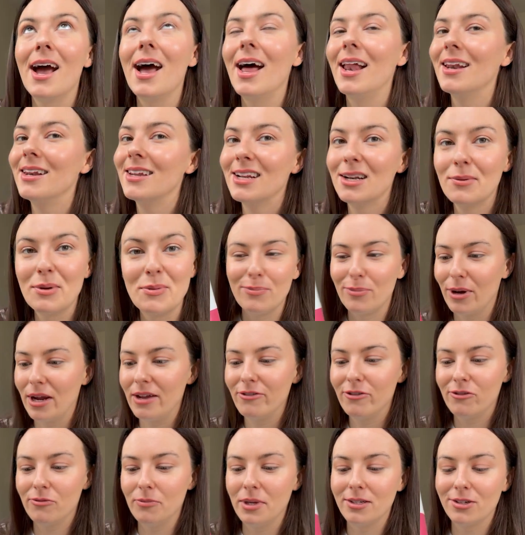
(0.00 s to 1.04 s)
A little bit
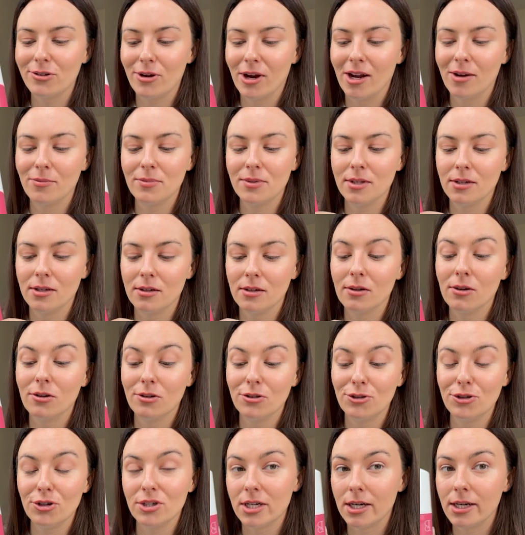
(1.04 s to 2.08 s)
brave of me to grab the
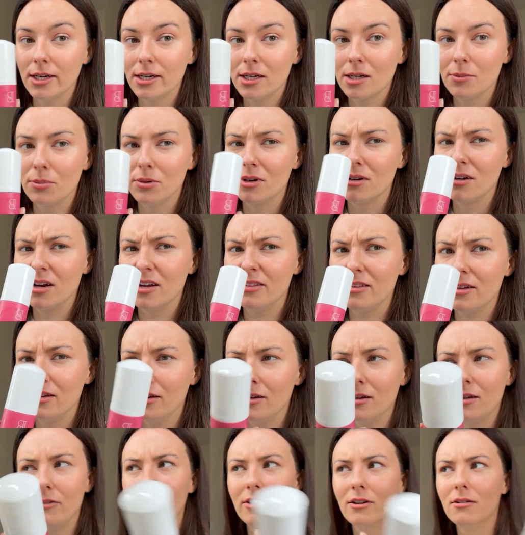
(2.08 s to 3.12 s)
ultra dark, but I think
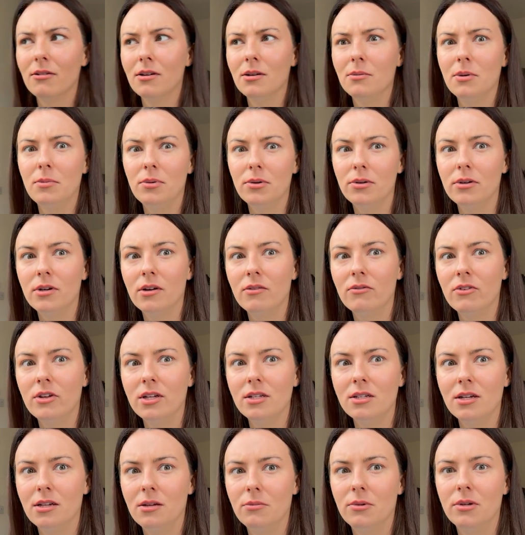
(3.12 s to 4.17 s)
if you're going to be putting on fake
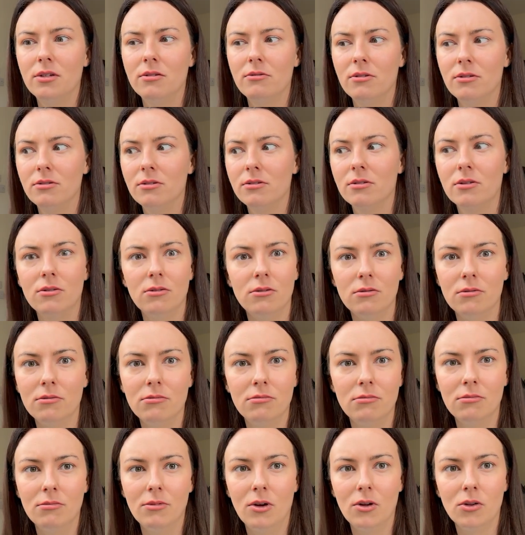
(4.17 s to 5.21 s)
tan, you might as well just go
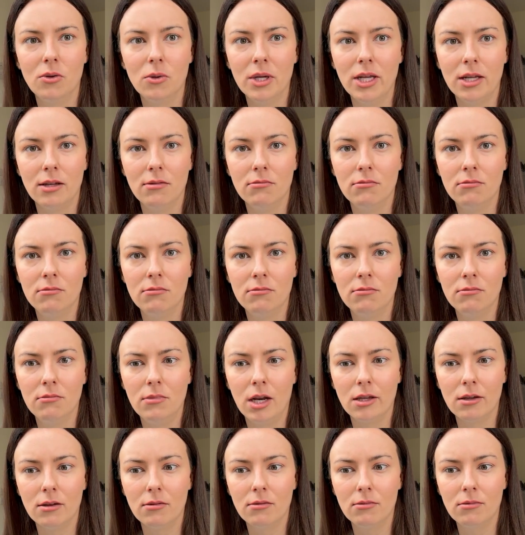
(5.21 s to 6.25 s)
all the way.
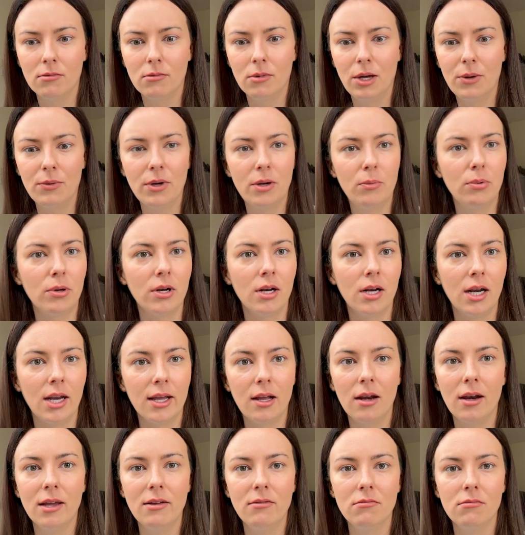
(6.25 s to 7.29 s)
Like, why would I put on like a
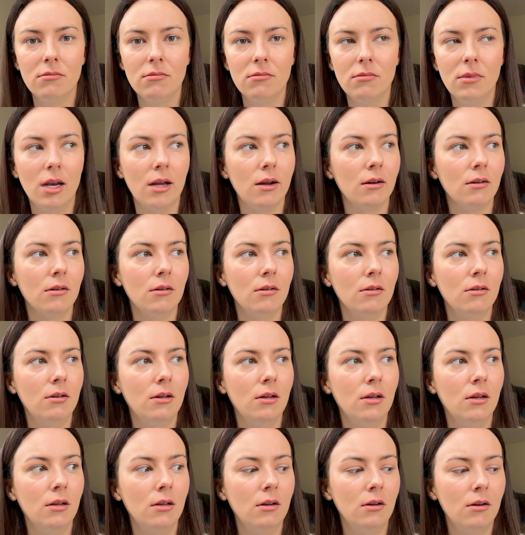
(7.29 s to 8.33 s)
light layer?
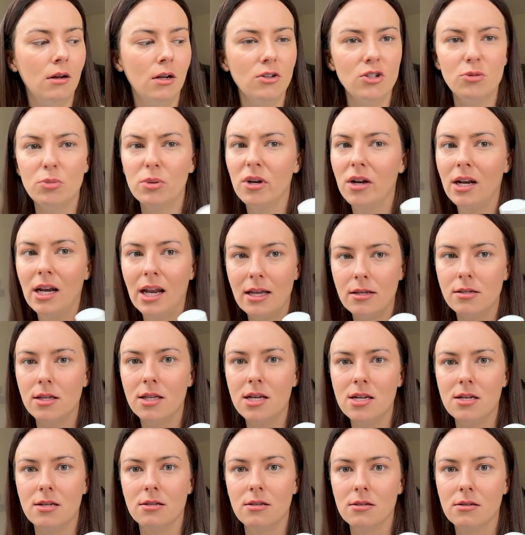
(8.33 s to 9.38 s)
I'll just put on less of
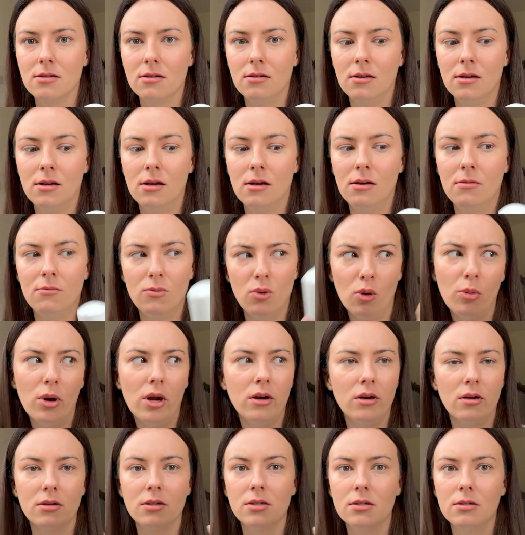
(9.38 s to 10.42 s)
this. More
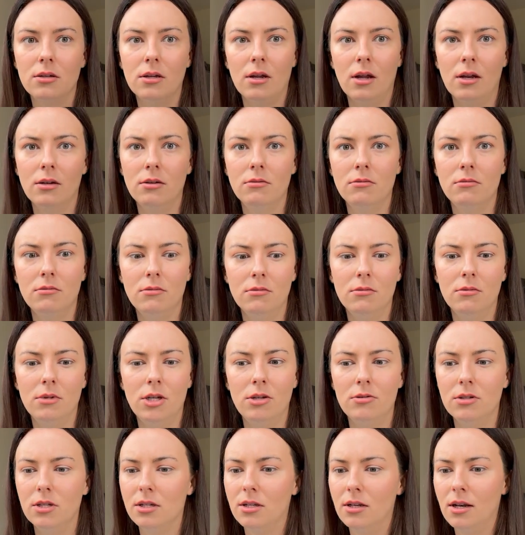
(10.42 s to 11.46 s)
product and
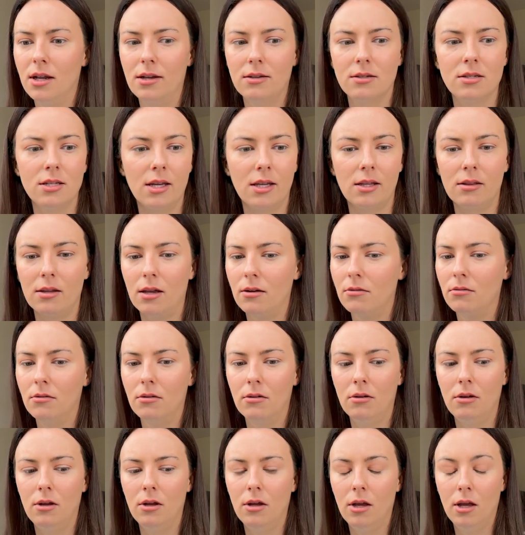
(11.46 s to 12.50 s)
use it less. Like that
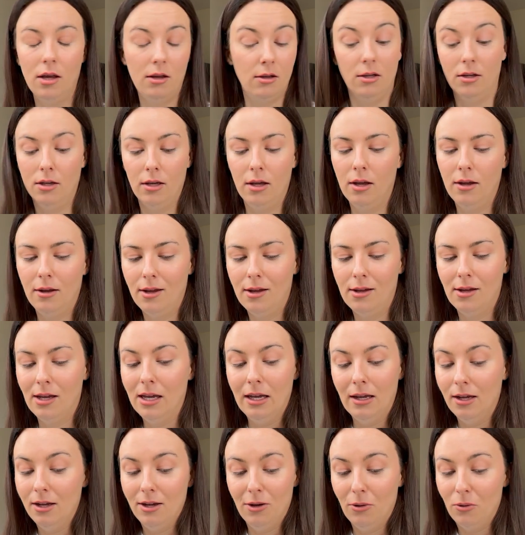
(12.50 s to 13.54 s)

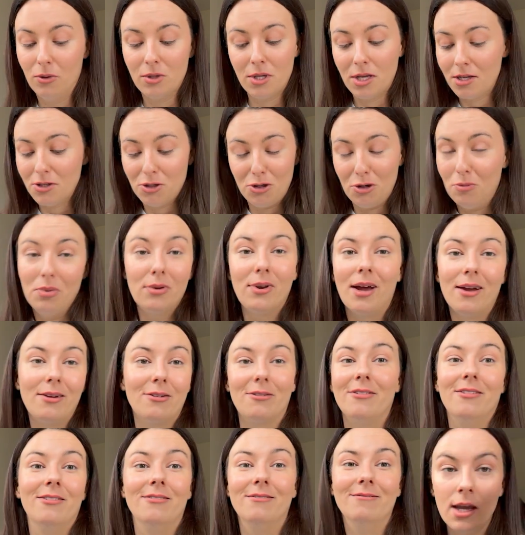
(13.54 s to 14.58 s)
was that stupid? I
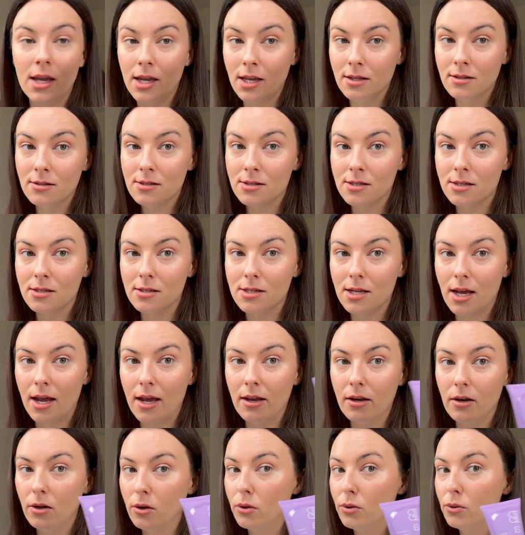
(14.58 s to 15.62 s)
don't know. Instant
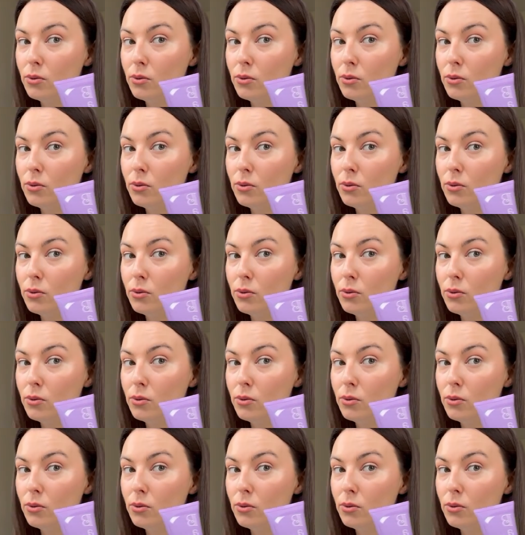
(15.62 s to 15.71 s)
tan,